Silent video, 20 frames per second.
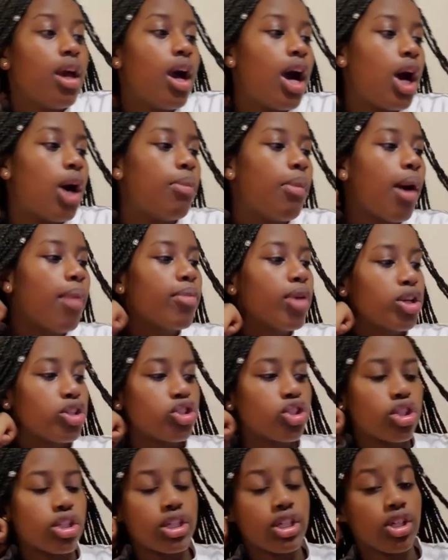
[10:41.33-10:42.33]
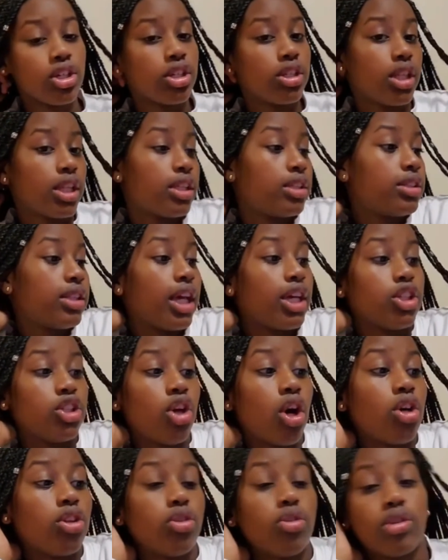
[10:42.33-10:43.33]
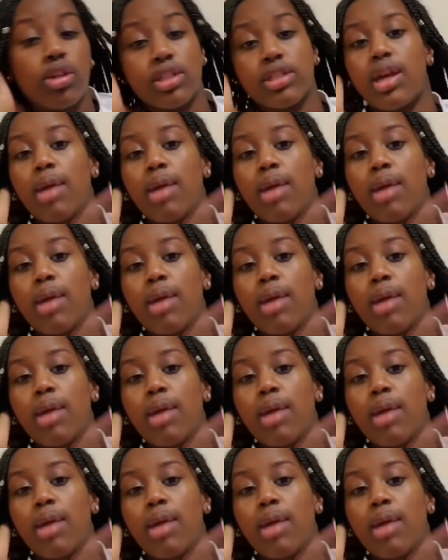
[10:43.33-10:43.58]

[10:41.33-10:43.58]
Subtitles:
I'm not sure. He'll let y'all know because